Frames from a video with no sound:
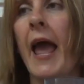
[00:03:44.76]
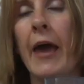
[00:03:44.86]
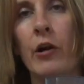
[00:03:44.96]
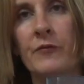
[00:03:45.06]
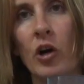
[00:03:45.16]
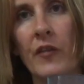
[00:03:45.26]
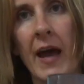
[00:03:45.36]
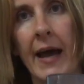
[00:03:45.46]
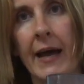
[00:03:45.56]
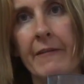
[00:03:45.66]
and I've got the
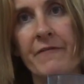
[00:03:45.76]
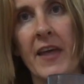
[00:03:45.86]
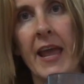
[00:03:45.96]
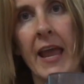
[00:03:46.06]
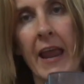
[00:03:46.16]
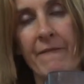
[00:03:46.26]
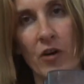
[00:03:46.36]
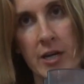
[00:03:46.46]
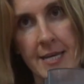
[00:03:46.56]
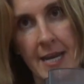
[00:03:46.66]
half there if
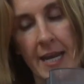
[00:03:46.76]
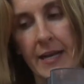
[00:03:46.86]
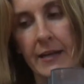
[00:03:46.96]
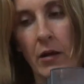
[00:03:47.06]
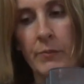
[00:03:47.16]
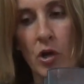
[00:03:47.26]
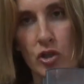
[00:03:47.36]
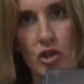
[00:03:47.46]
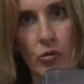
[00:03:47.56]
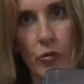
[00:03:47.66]
I need it. I'm
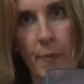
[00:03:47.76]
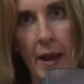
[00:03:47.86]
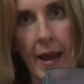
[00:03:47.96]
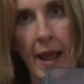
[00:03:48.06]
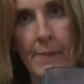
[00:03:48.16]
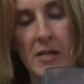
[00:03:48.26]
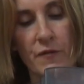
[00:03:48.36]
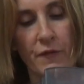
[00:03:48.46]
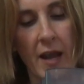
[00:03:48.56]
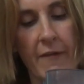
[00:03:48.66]
not sure about how much
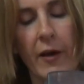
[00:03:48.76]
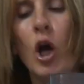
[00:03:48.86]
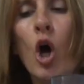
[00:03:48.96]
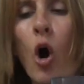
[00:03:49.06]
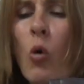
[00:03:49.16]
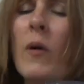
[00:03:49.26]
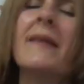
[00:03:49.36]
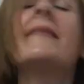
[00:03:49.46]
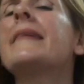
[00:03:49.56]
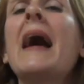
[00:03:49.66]
flavour.
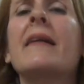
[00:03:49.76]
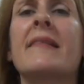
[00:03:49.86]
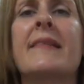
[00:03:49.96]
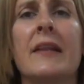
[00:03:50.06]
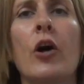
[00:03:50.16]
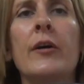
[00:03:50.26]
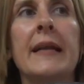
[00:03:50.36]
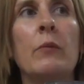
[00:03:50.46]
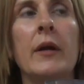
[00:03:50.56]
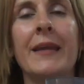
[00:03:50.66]
Always start
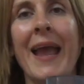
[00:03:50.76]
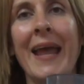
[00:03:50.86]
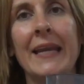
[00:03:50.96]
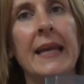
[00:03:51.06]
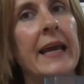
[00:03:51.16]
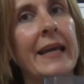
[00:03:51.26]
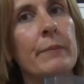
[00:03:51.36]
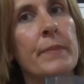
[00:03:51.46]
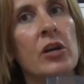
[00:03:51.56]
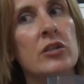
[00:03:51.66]
slowly when you're adding
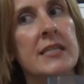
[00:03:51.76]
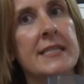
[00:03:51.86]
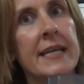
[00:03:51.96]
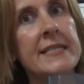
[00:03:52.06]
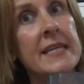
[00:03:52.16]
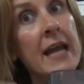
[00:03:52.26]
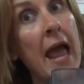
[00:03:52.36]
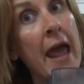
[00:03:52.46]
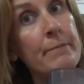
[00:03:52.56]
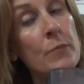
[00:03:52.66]
heat because it's easy to
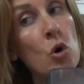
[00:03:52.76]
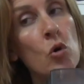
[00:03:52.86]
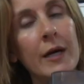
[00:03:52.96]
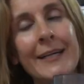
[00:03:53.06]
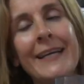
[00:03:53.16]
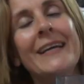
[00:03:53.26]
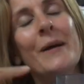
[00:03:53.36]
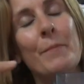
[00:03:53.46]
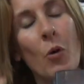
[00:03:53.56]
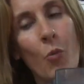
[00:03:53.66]
add more,
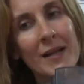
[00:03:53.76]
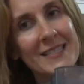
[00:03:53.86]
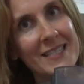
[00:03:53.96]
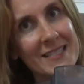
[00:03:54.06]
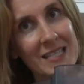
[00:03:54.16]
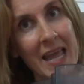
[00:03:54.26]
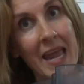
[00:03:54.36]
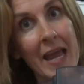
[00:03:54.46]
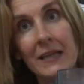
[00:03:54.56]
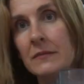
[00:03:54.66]
but once it's
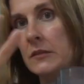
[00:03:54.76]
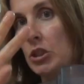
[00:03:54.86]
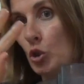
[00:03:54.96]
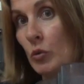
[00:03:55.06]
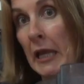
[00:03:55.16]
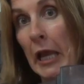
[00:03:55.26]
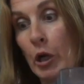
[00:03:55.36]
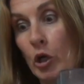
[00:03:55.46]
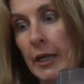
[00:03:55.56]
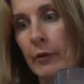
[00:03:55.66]
there, you
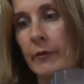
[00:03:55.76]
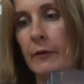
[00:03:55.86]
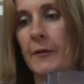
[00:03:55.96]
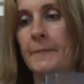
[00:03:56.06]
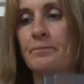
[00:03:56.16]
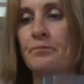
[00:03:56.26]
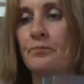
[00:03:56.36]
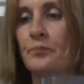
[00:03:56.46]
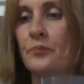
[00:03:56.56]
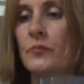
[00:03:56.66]
cannot get rid of it.
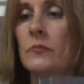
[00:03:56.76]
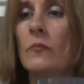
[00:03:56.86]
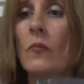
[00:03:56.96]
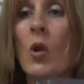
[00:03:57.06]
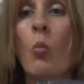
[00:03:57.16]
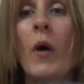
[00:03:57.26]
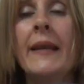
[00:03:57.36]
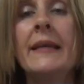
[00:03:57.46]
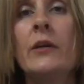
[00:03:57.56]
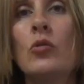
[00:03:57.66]

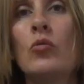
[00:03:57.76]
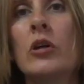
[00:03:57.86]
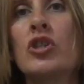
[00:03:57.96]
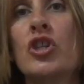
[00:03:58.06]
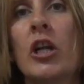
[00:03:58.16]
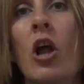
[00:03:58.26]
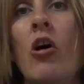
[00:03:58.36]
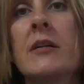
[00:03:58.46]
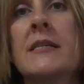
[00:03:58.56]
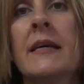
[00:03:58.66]
One little
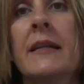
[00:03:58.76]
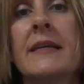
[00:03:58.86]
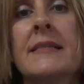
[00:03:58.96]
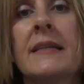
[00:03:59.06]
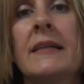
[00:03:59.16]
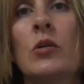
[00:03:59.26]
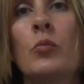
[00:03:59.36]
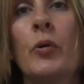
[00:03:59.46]
shallot, these are little